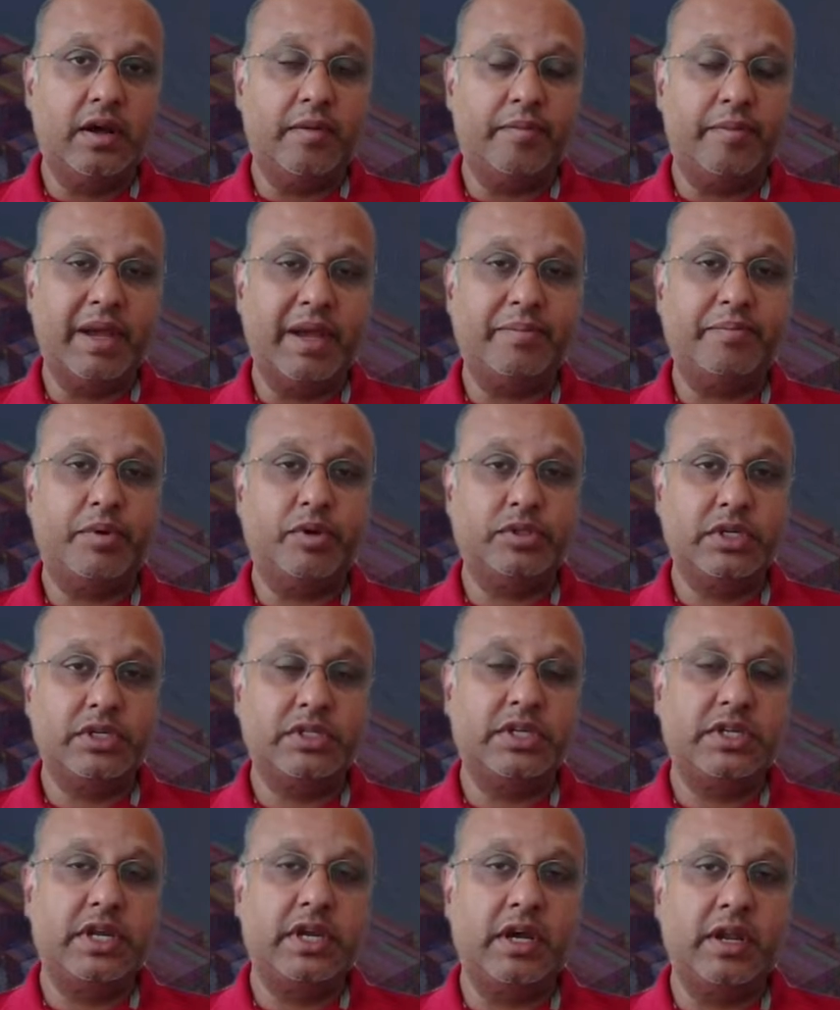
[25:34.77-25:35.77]
by
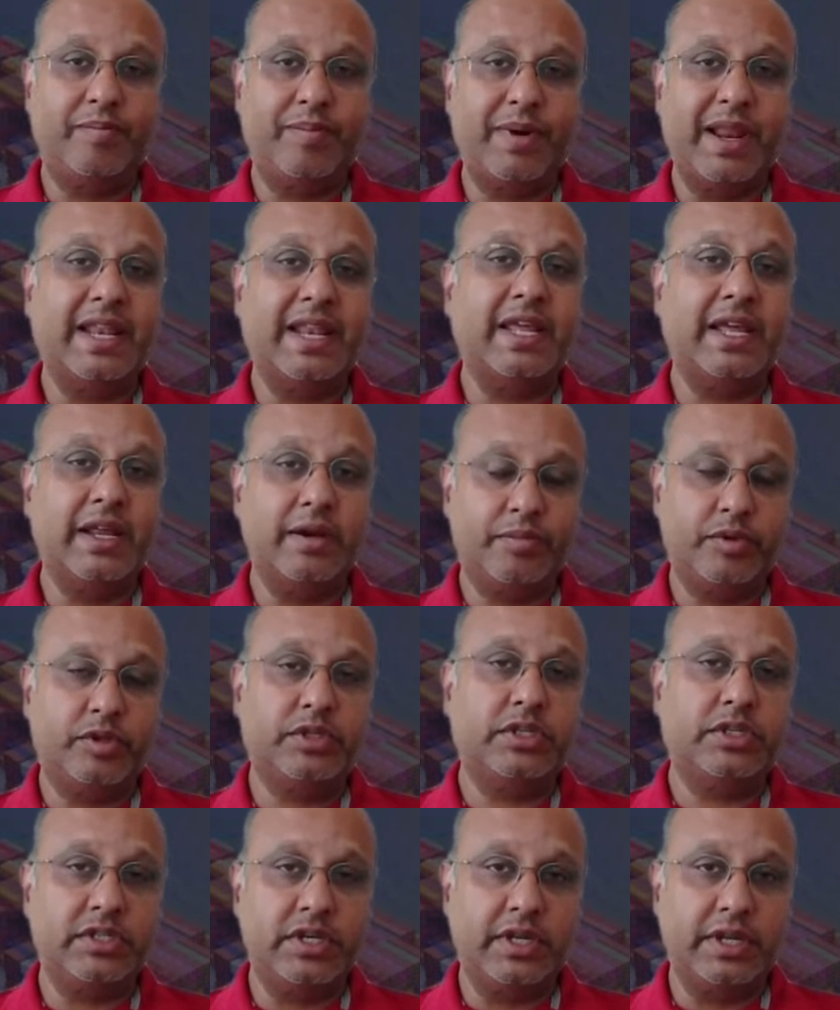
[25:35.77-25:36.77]
positioning and planning and
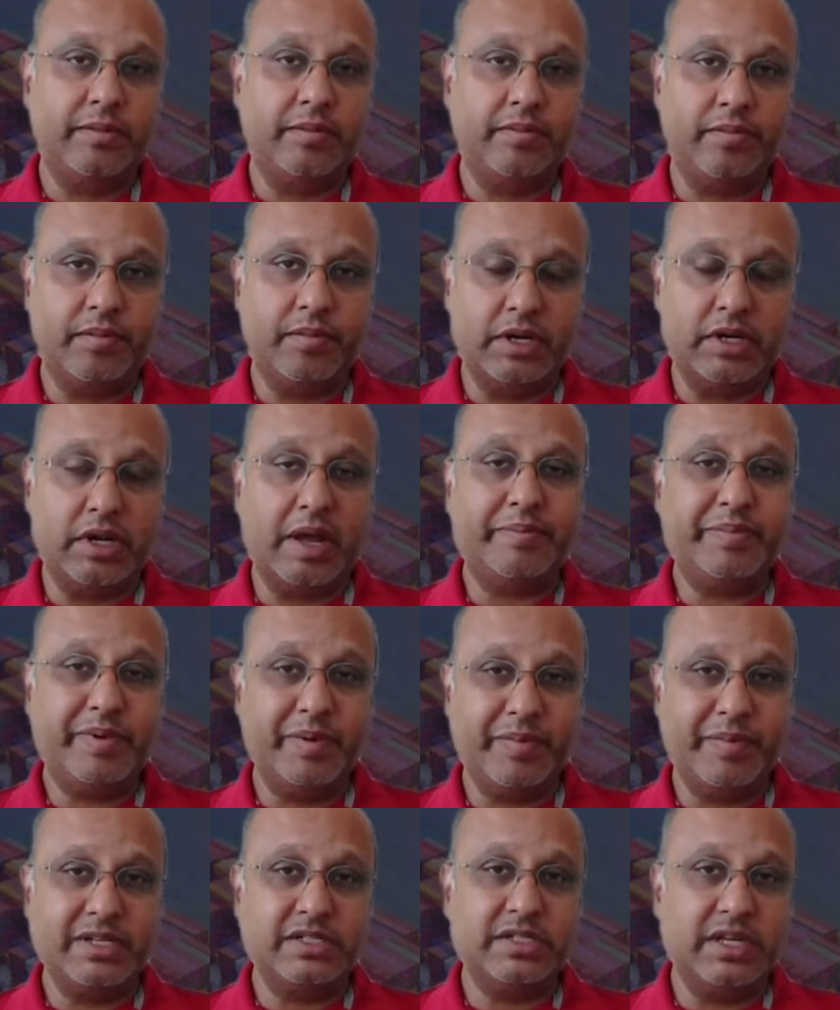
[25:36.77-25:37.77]
positioning and
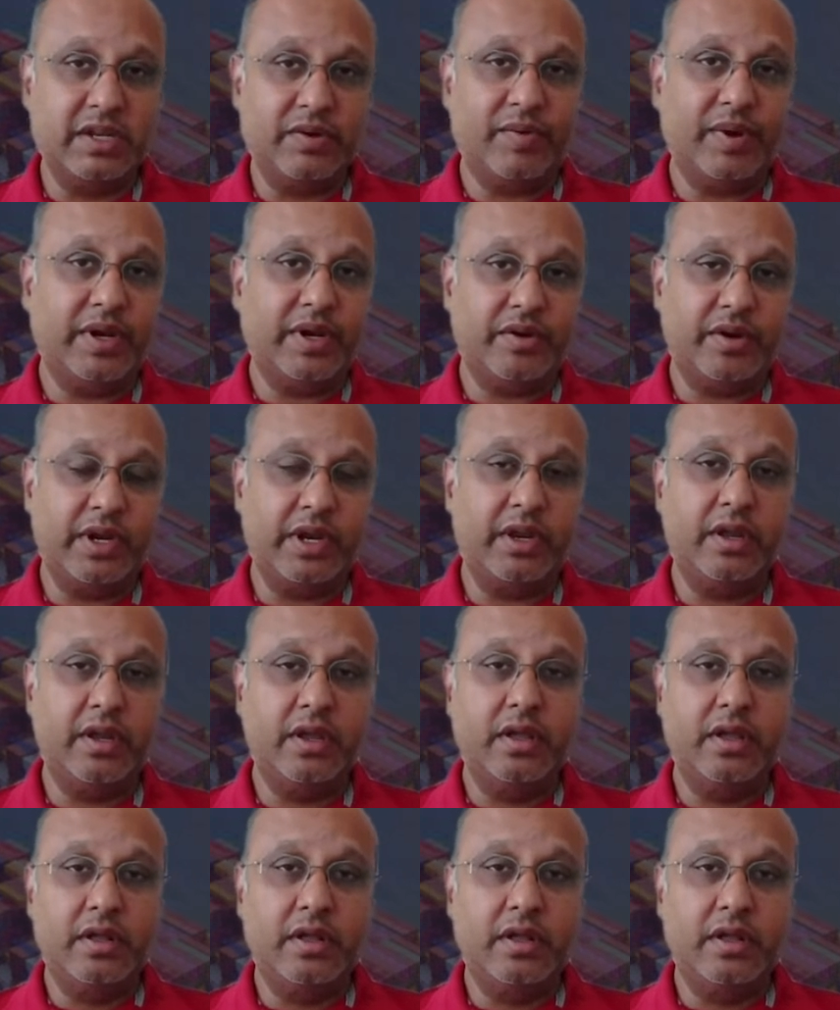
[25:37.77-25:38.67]
optimizing inventory.